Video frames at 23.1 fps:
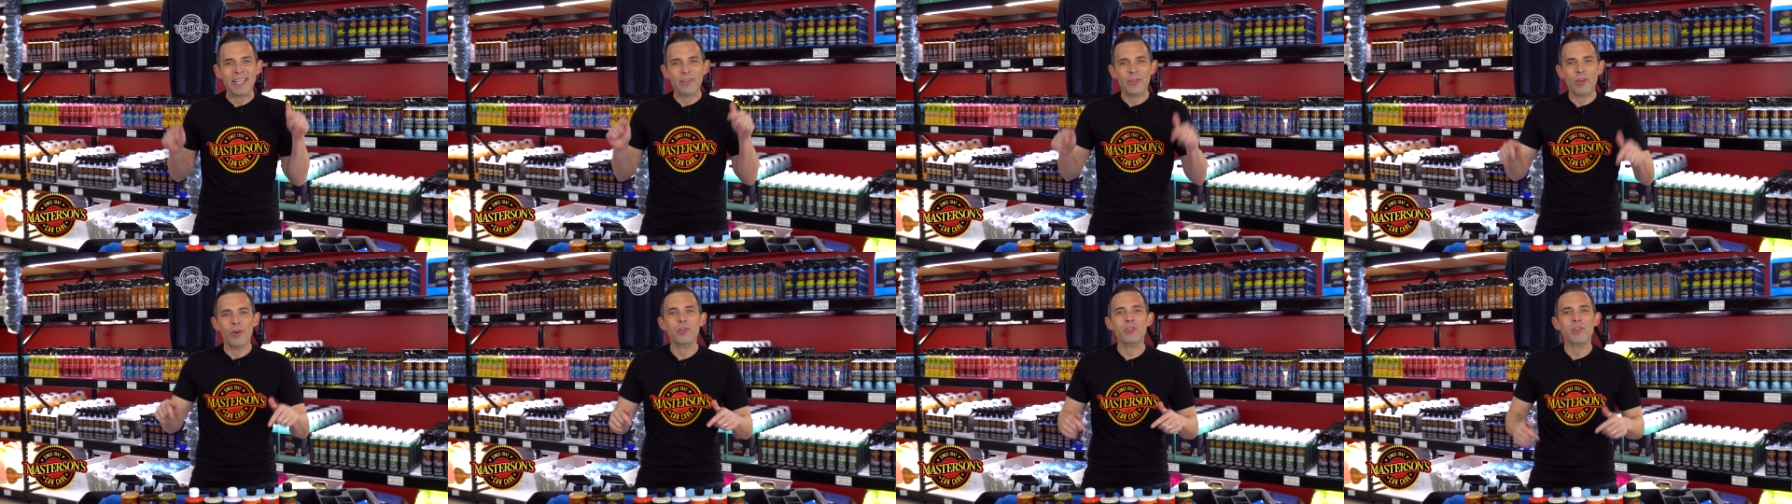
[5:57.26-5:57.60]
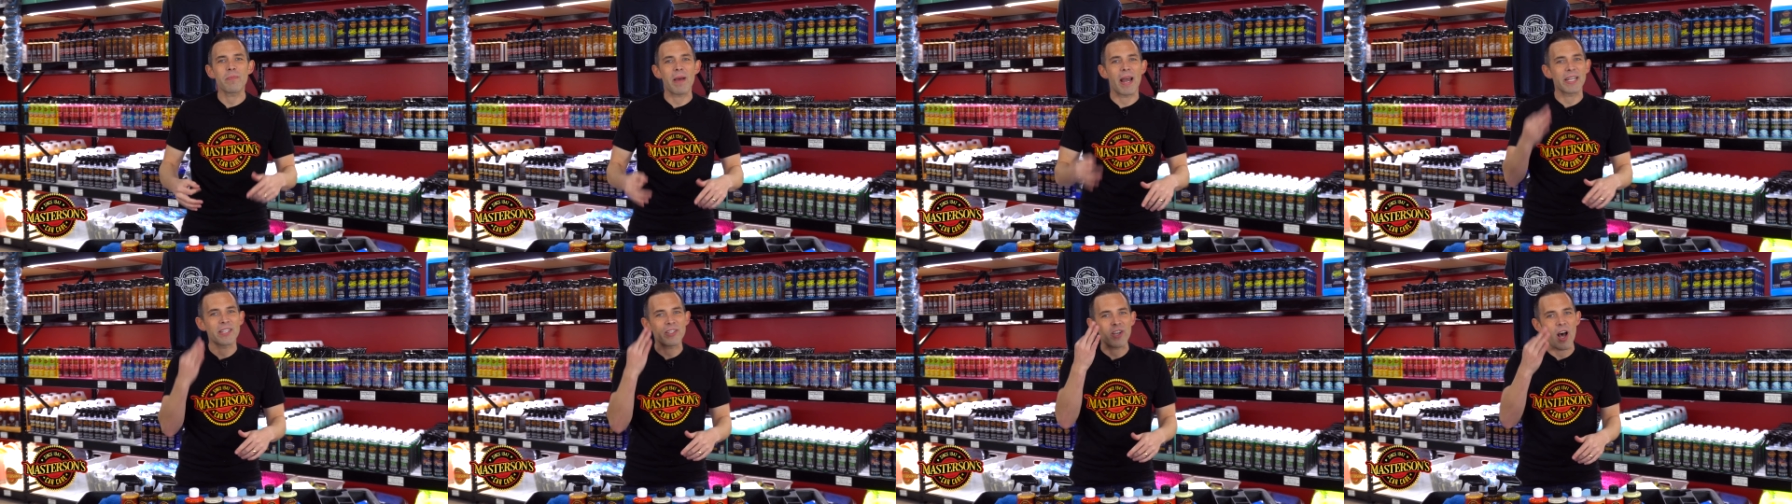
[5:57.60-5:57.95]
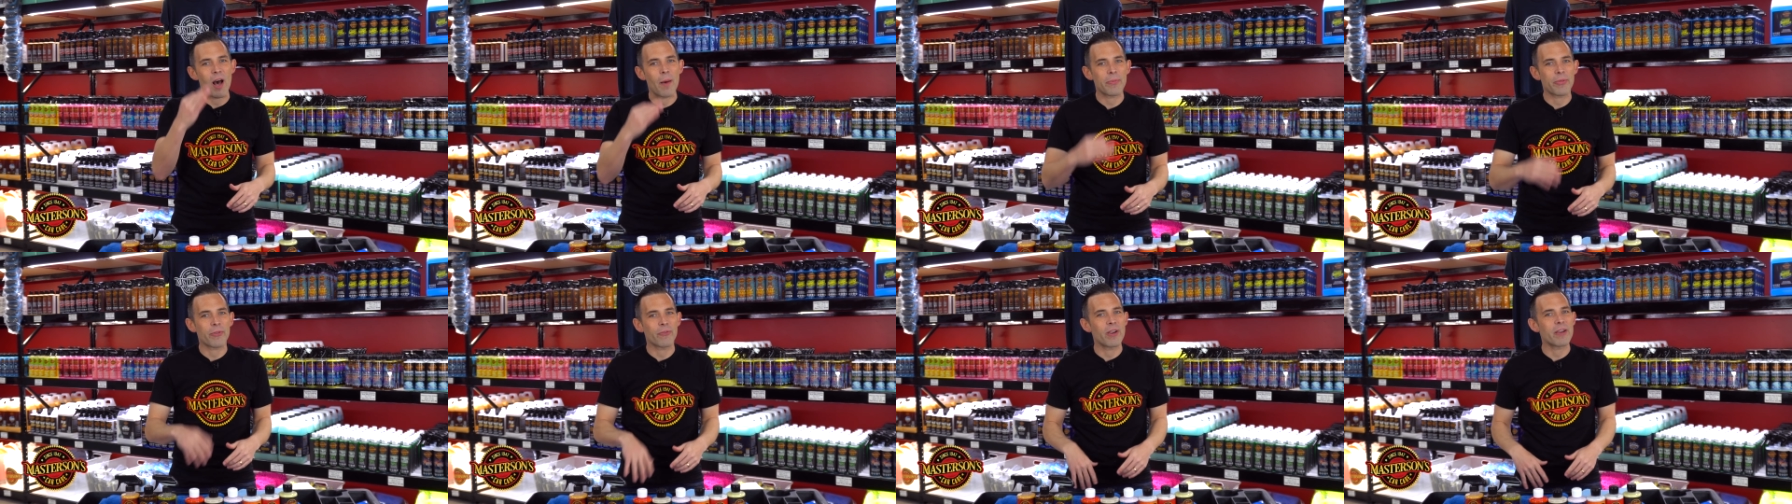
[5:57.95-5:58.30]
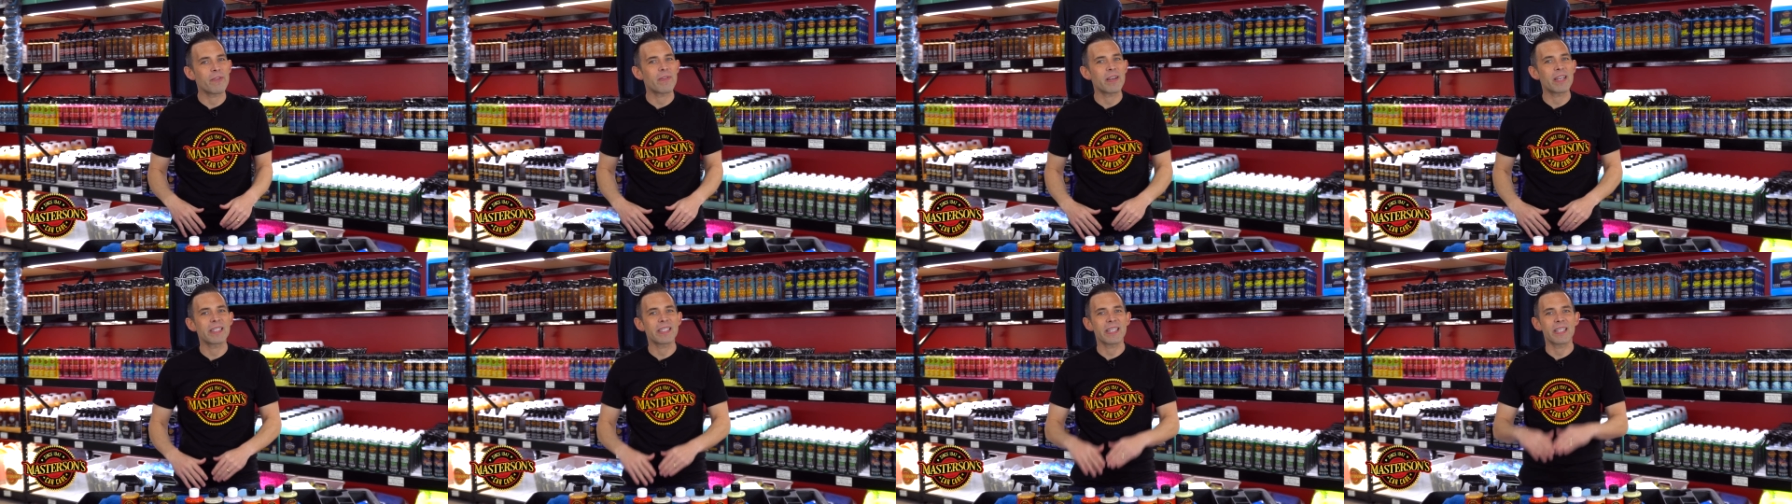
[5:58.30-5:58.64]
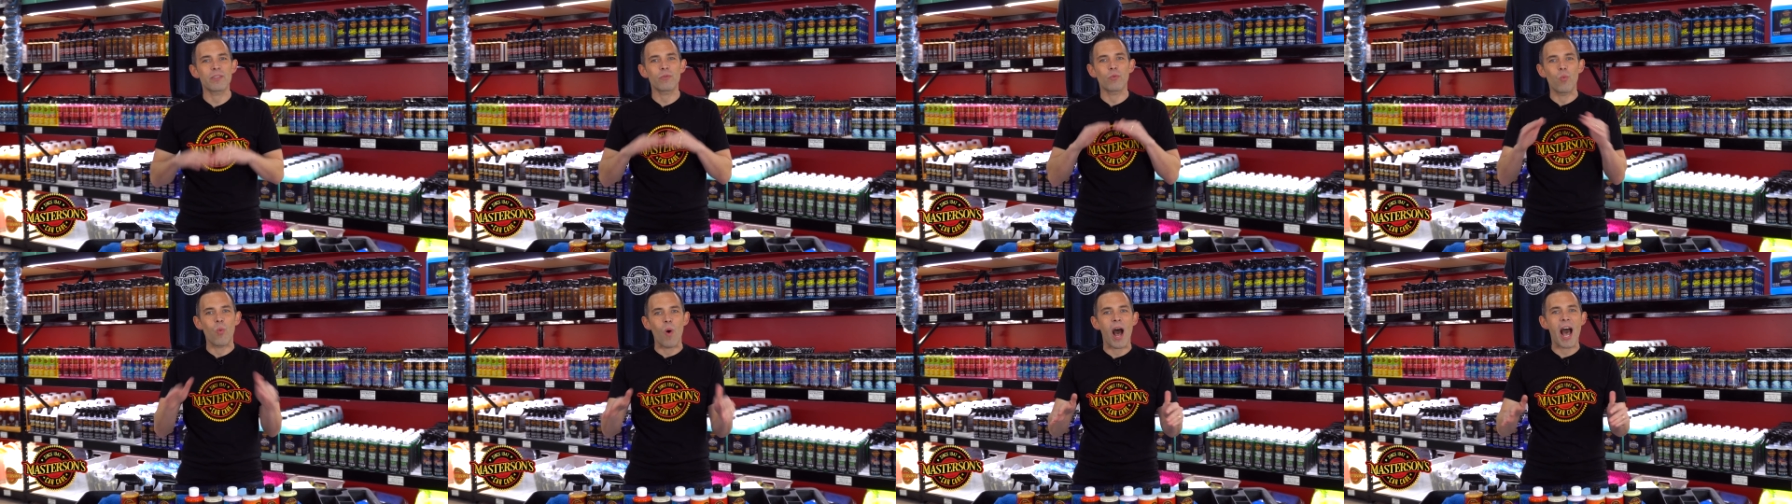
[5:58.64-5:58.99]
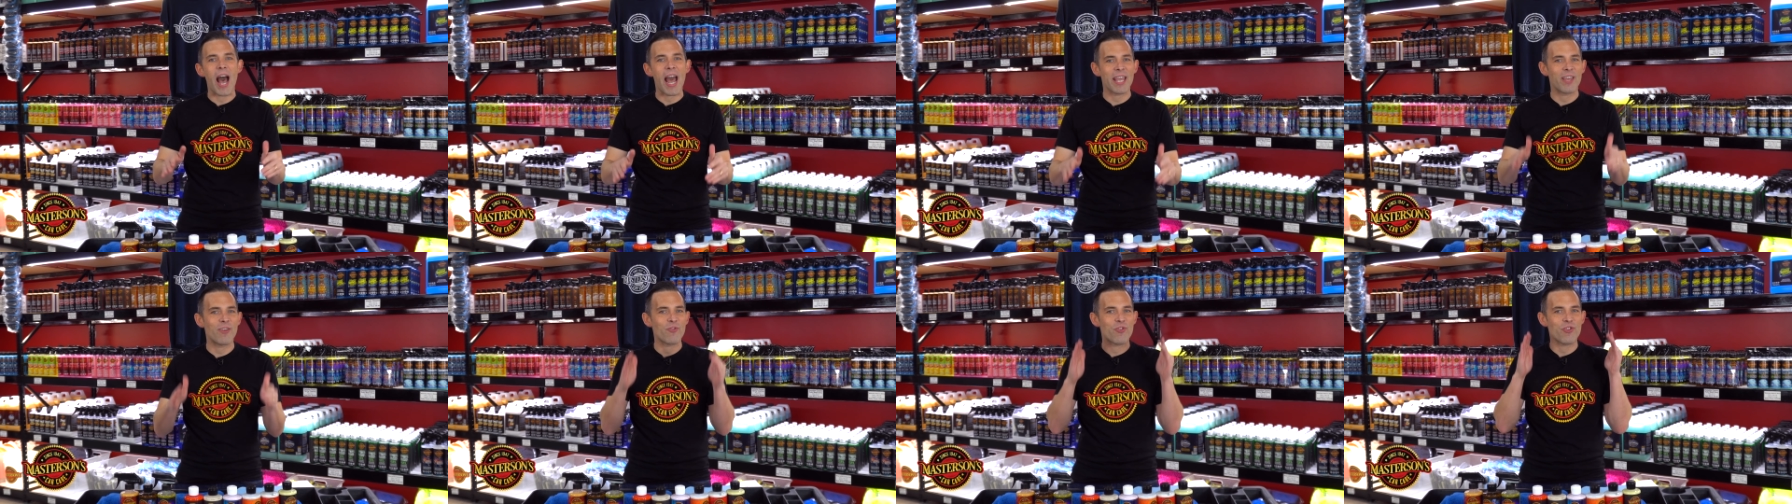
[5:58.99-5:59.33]
Now, those are my top three reasons
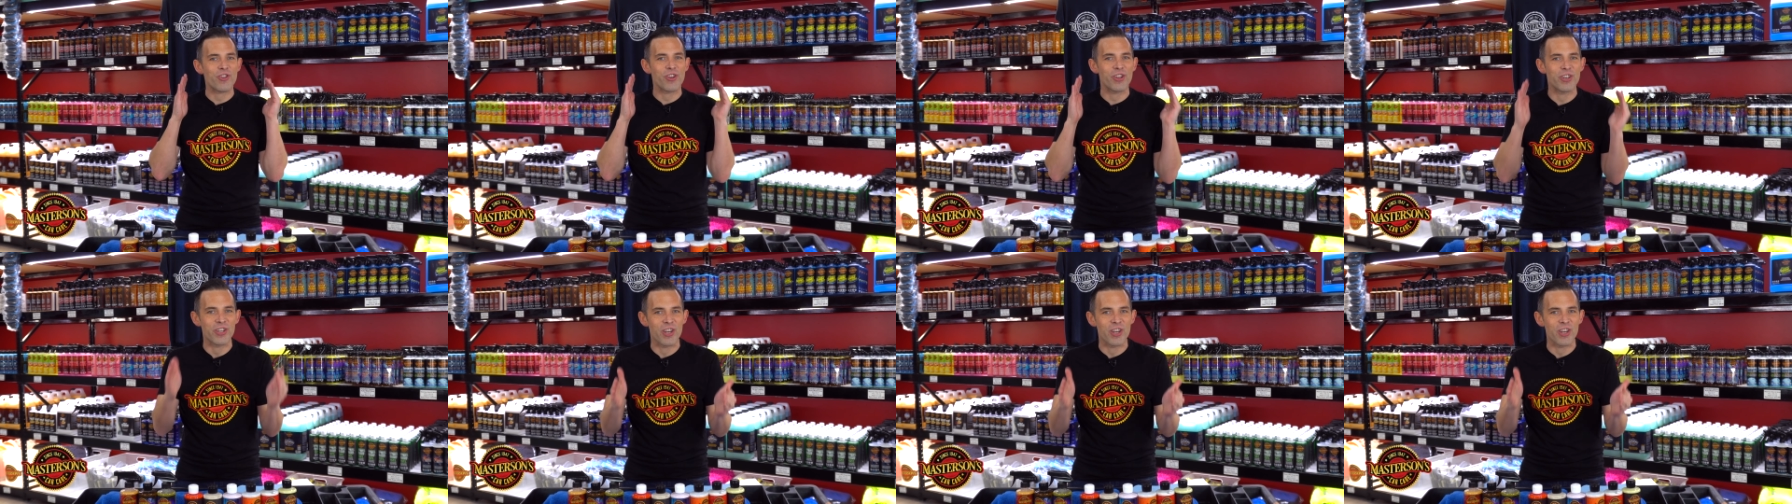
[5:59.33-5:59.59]
why you should